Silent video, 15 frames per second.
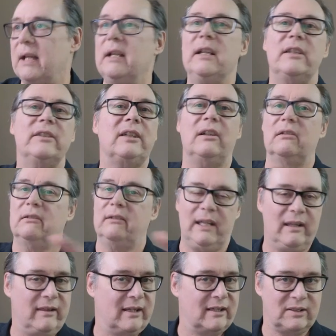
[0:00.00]
but
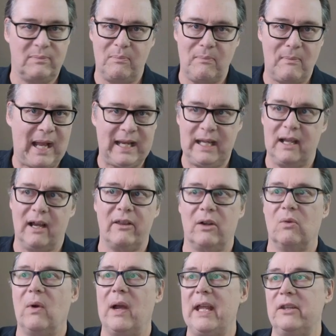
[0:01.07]
certainly there's many
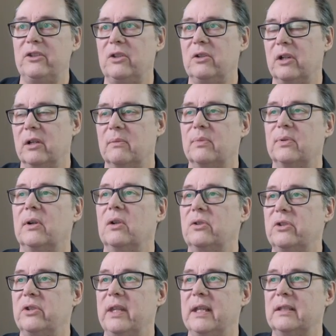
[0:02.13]
other ways you could
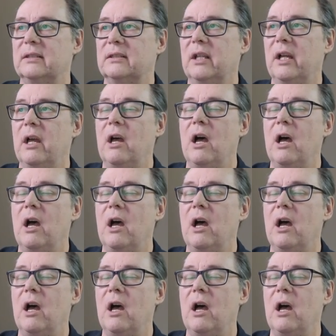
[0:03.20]
approach this.